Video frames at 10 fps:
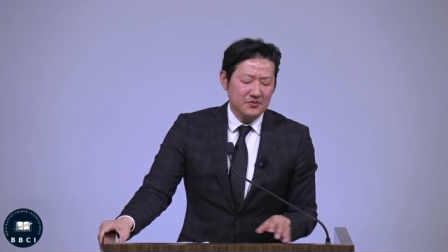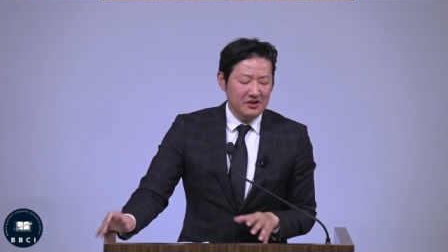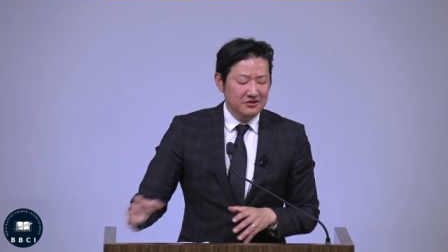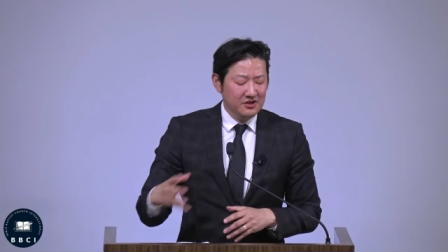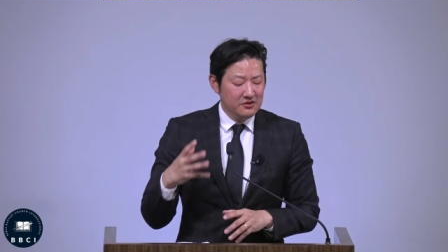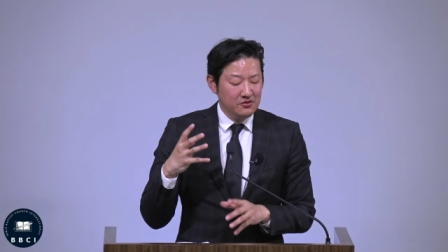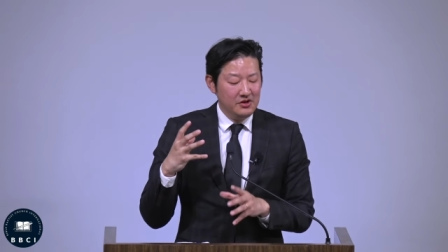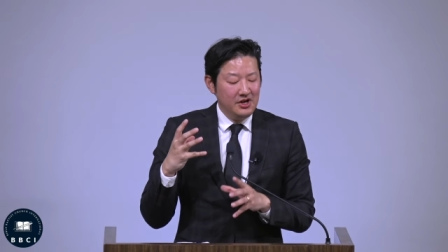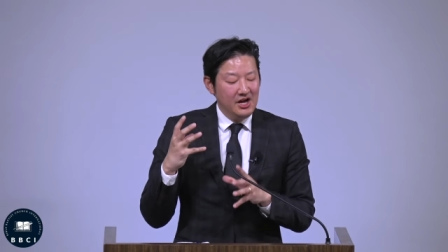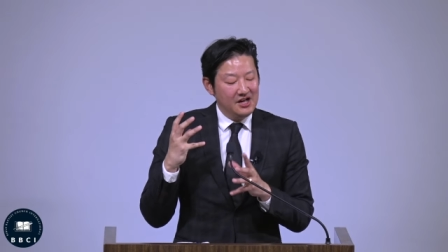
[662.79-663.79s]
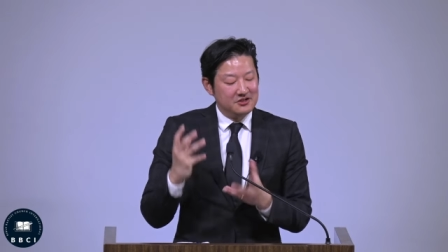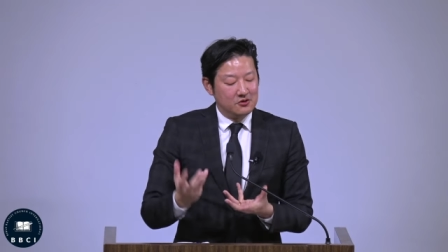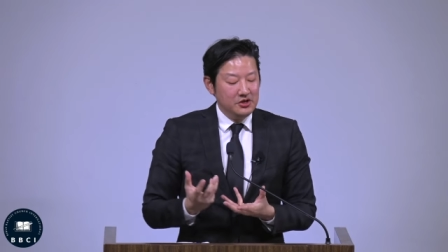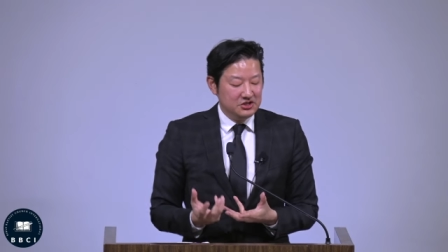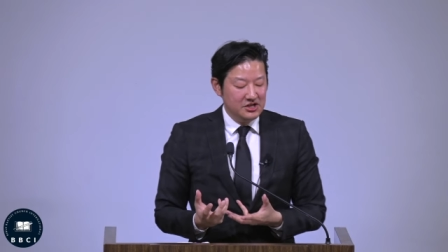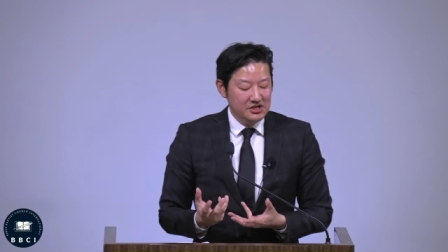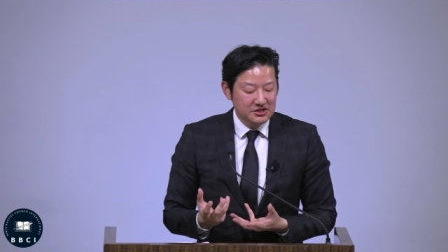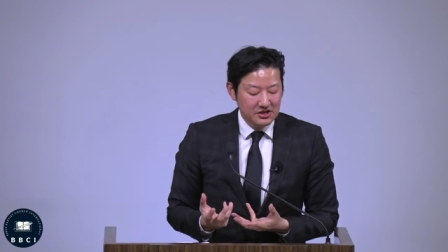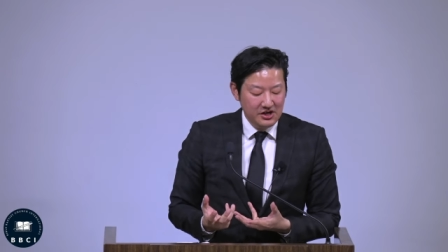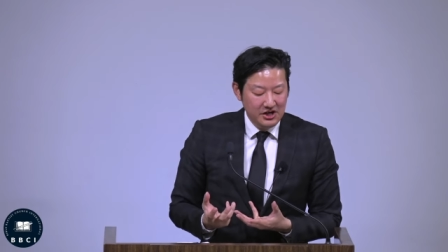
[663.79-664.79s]
So, as
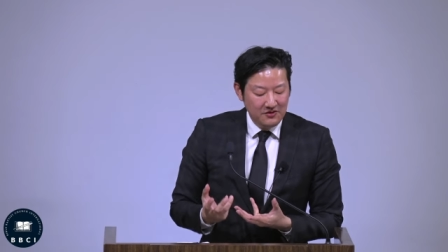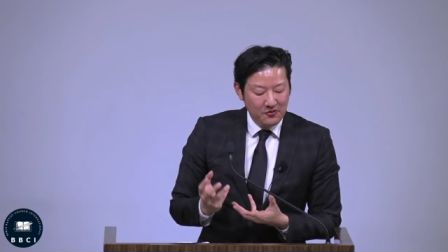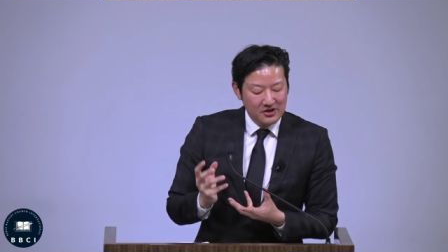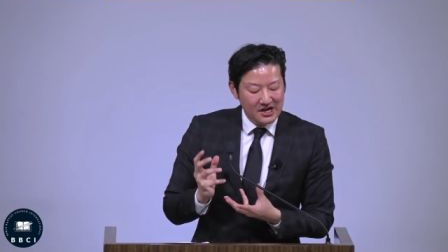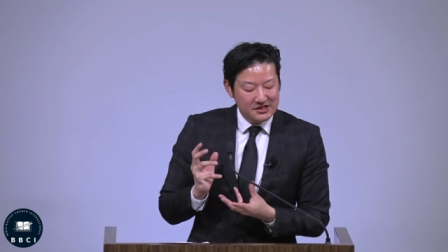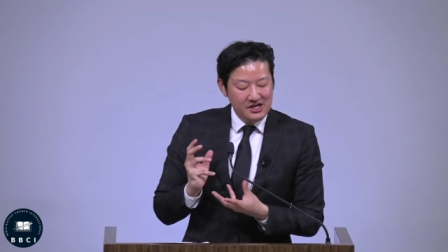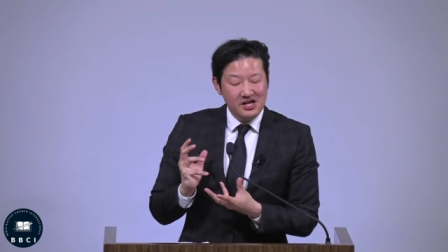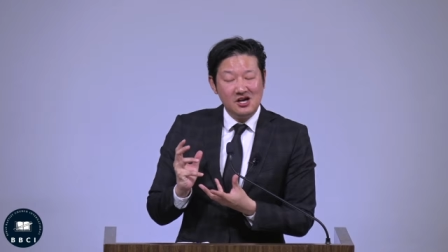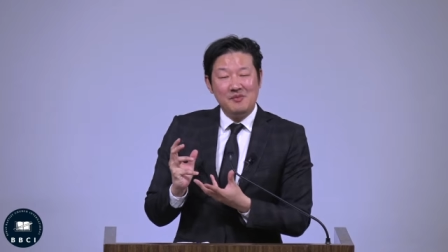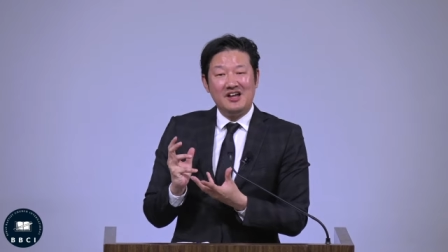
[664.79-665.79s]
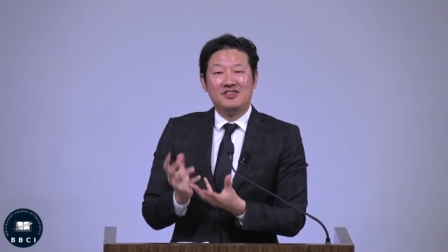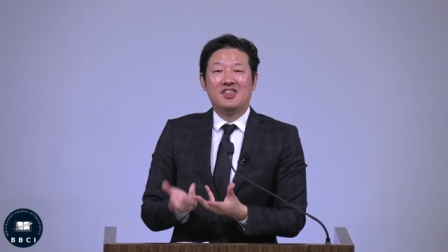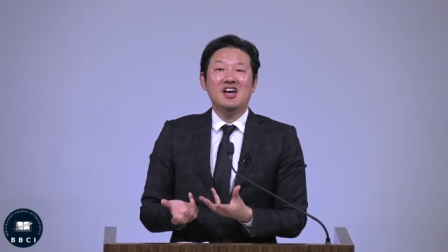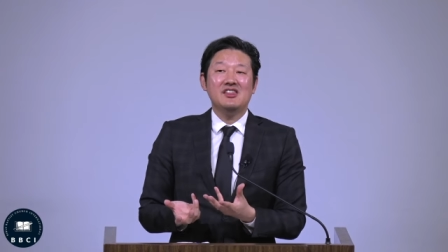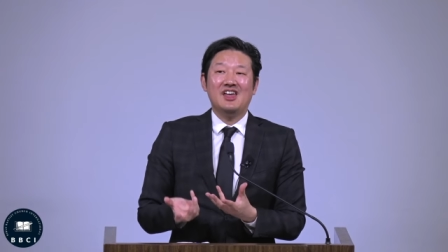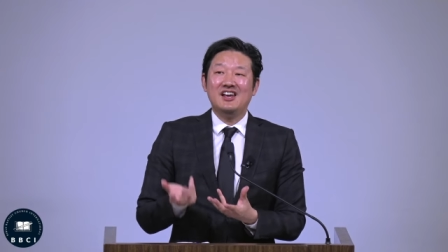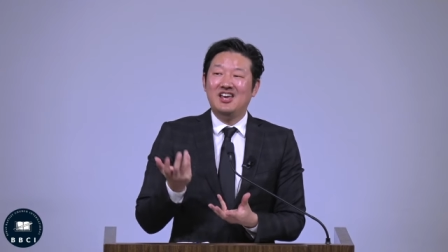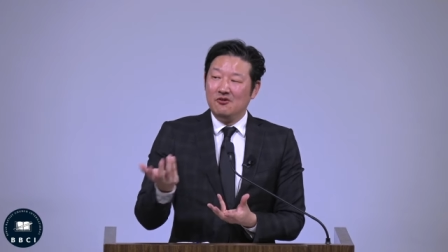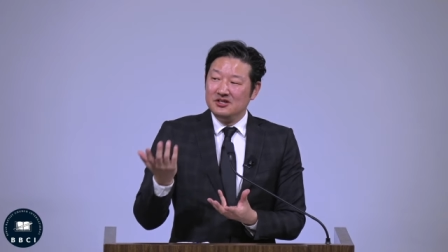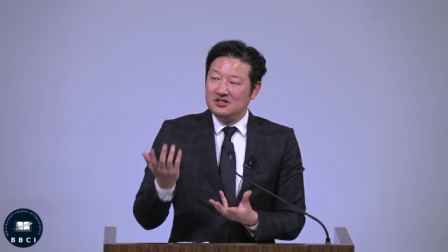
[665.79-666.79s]
Christians, if you're not thinking about death, I
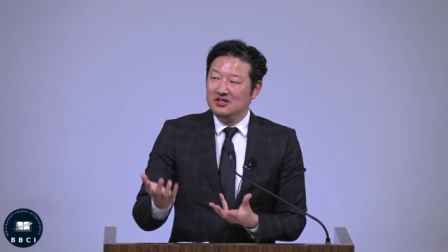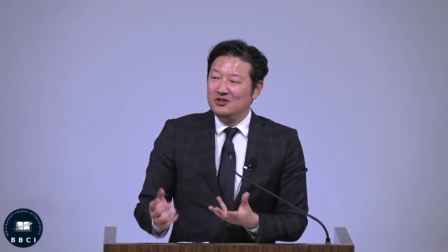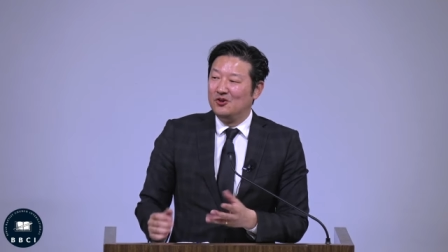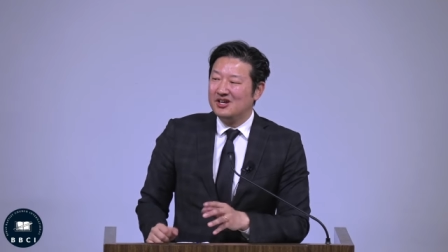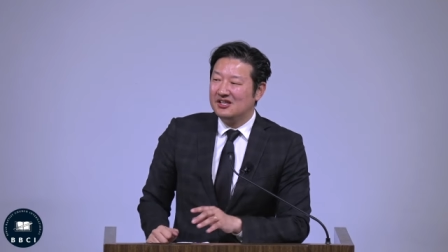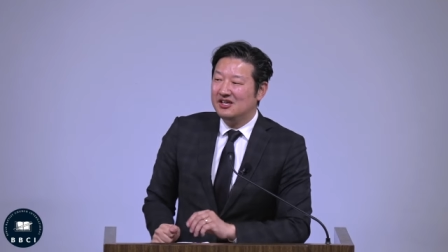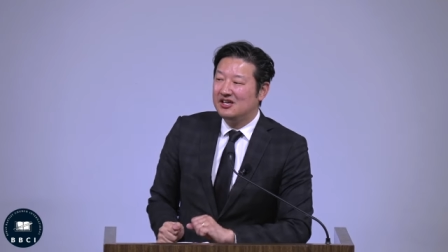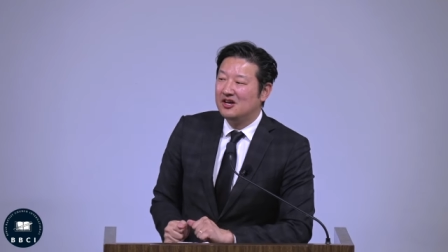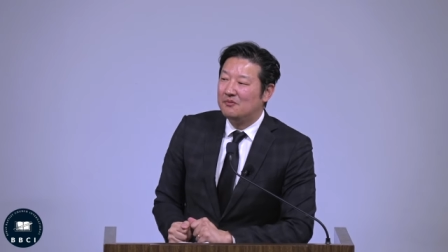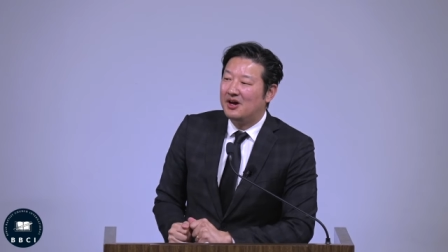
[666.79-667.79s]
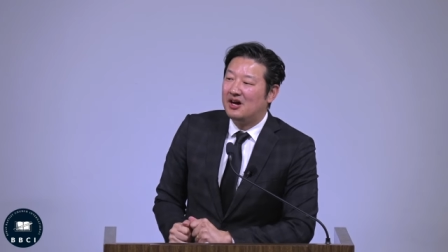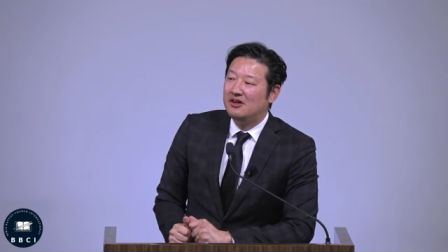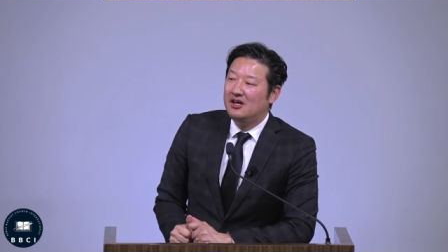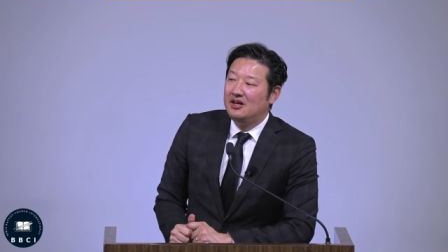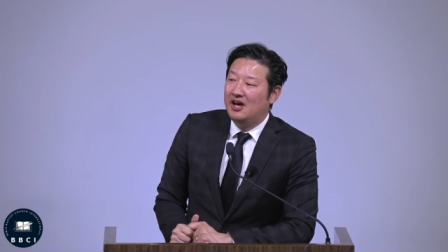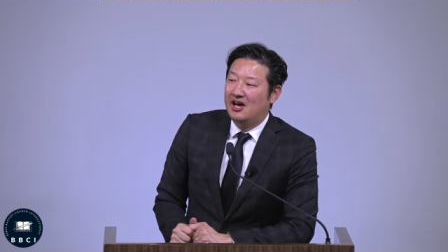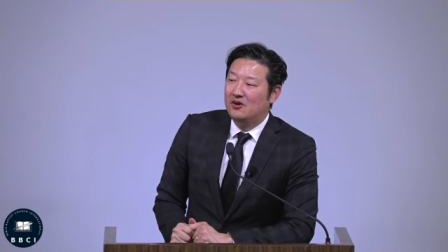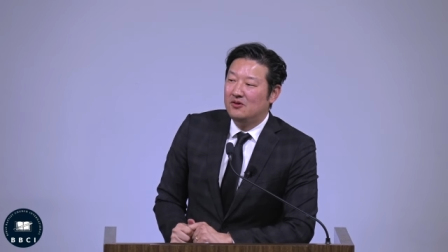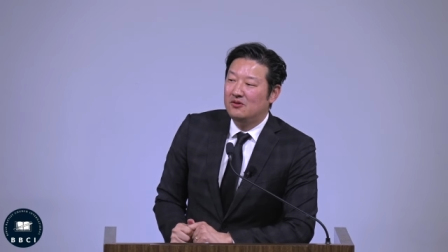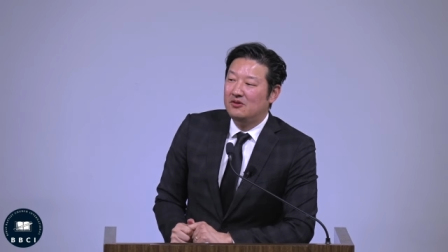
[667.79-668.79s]
guarantee you, you're not thinking about
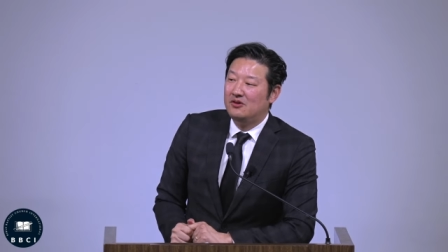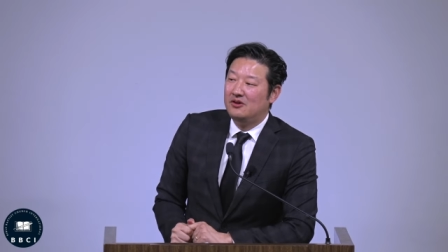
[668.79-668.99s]
hell.